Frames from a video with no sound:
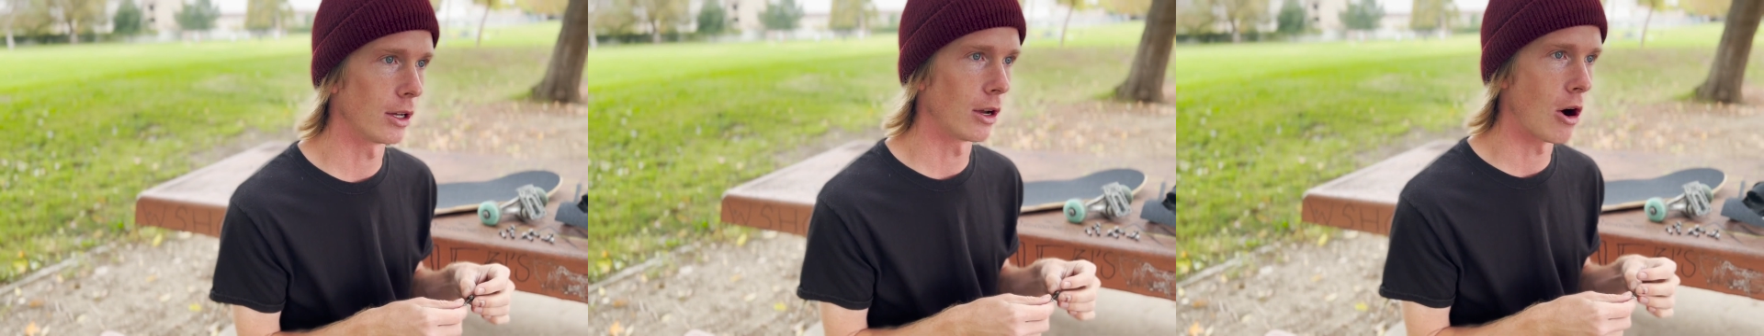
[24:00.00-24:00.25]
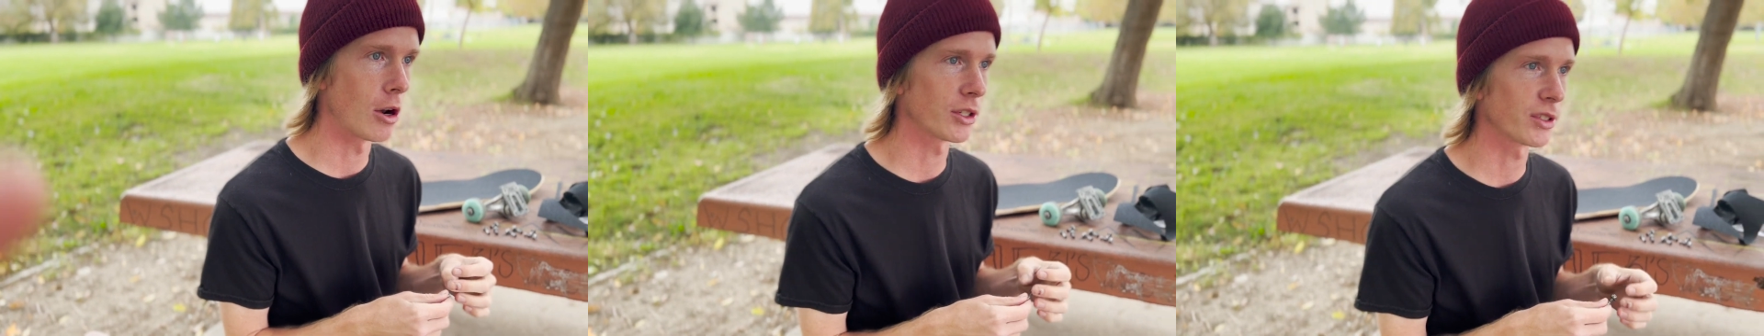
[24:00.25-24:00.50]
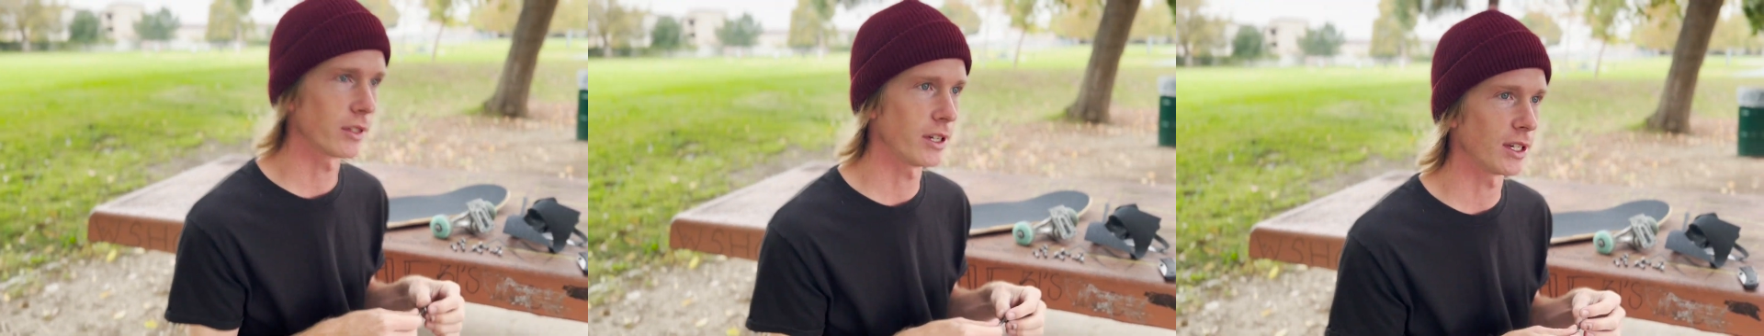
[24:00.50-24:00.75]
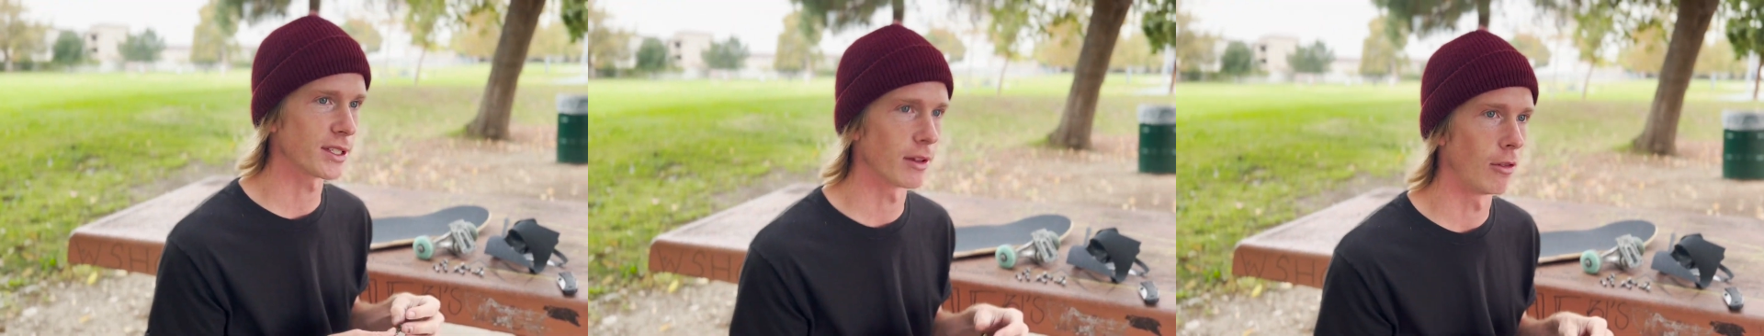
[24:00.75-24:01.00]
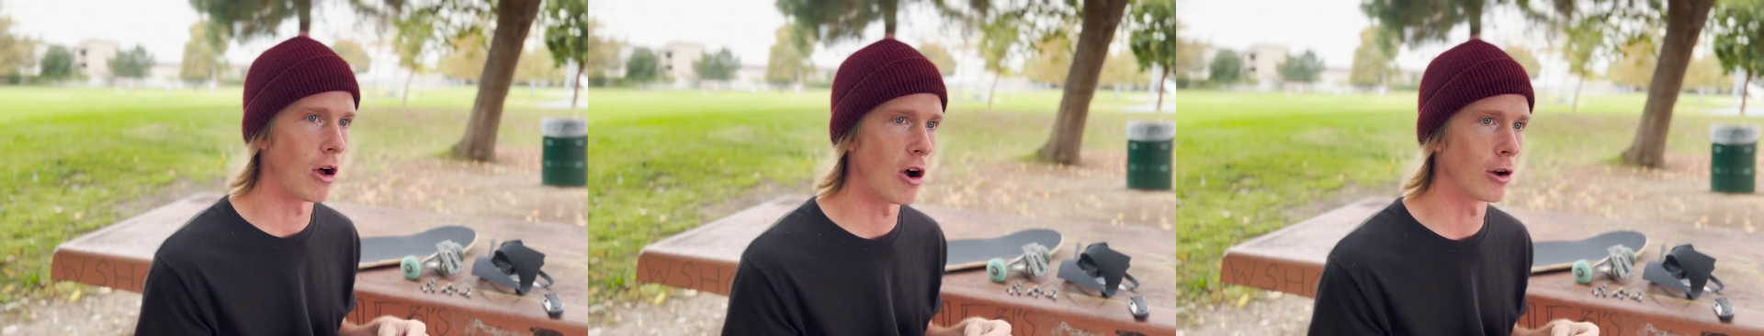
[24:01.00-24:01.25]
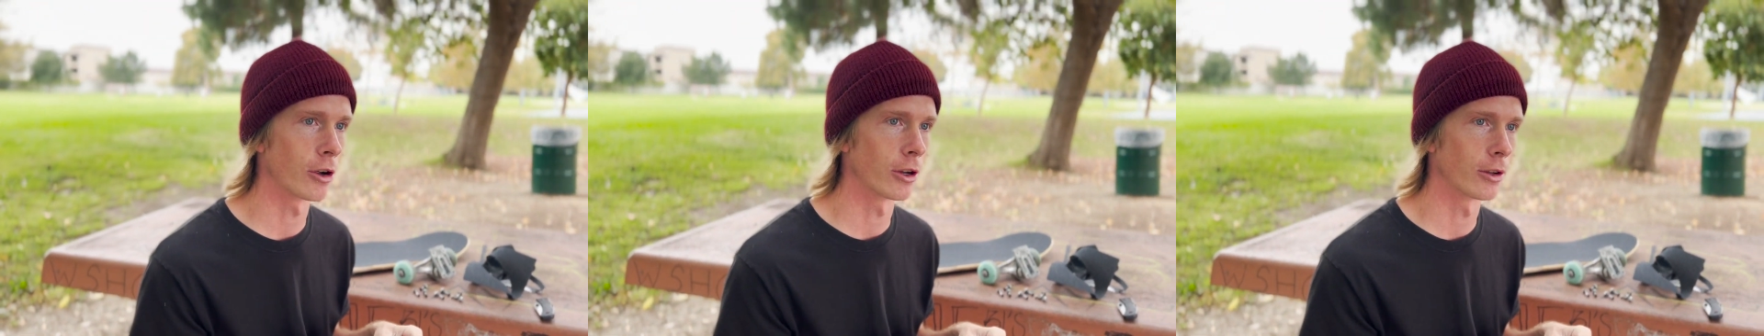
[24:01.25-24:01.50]
honestly, it's
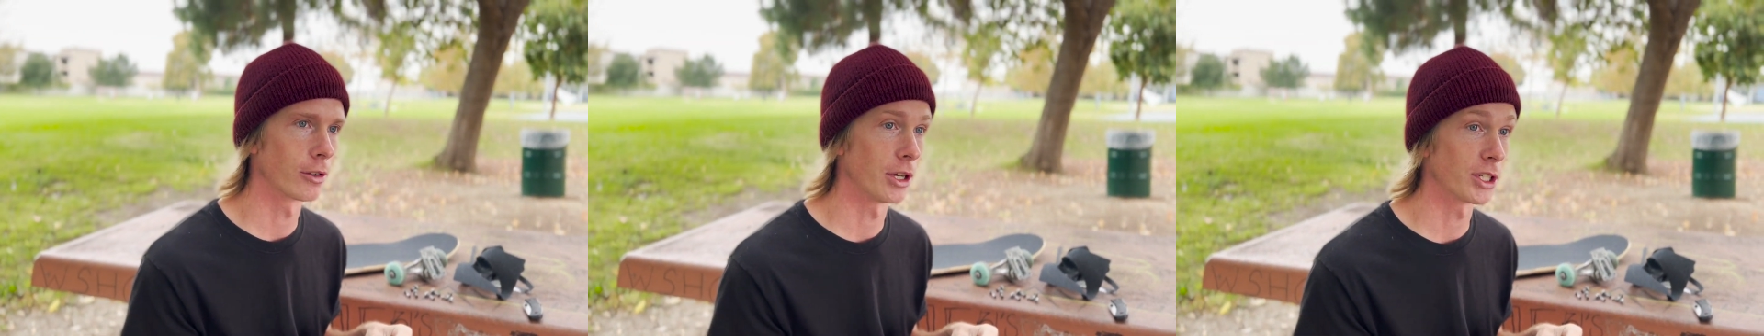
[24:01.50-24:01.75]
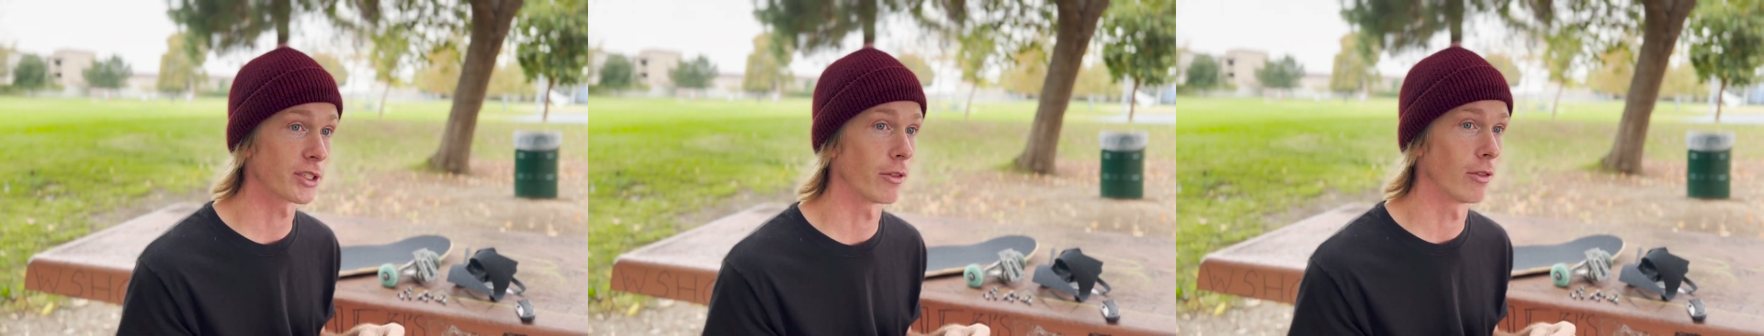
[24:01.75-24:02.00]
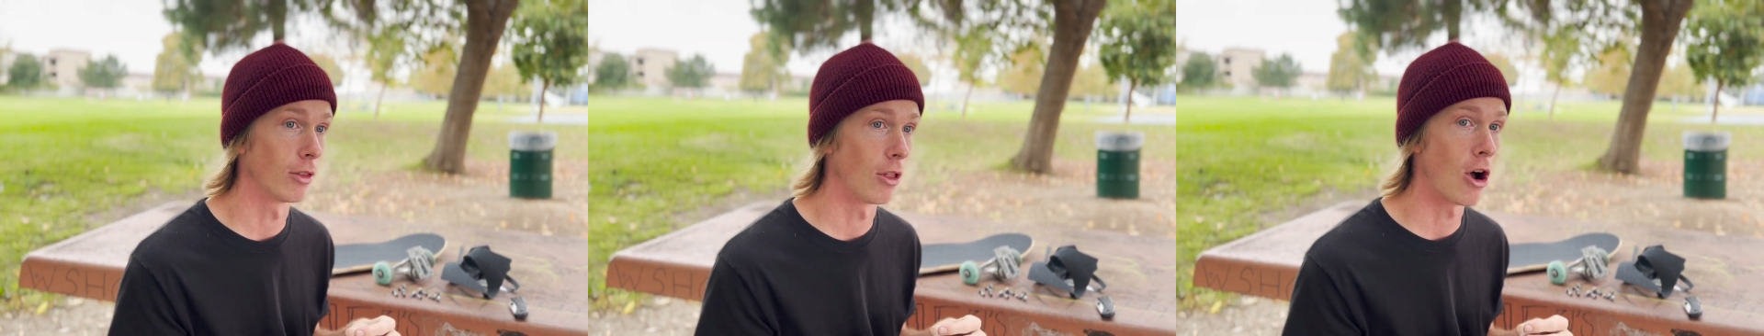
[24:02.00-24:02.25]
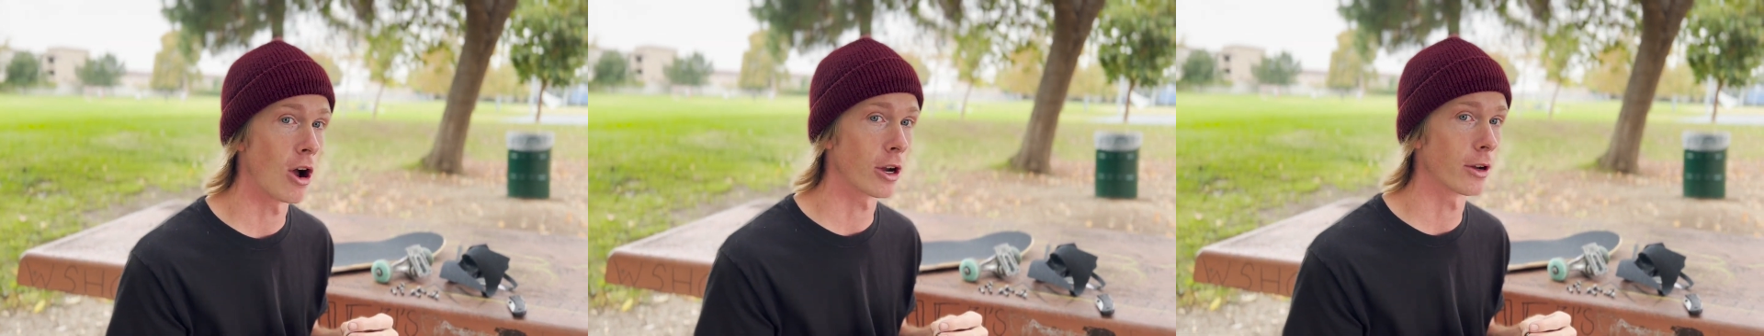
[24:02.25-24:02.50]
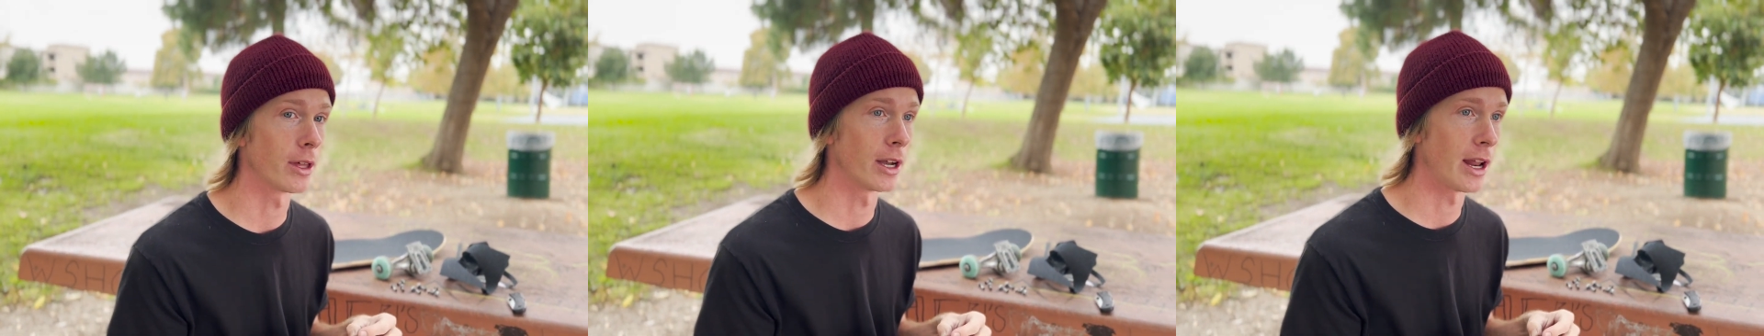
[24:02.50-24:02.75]
long. It's longer than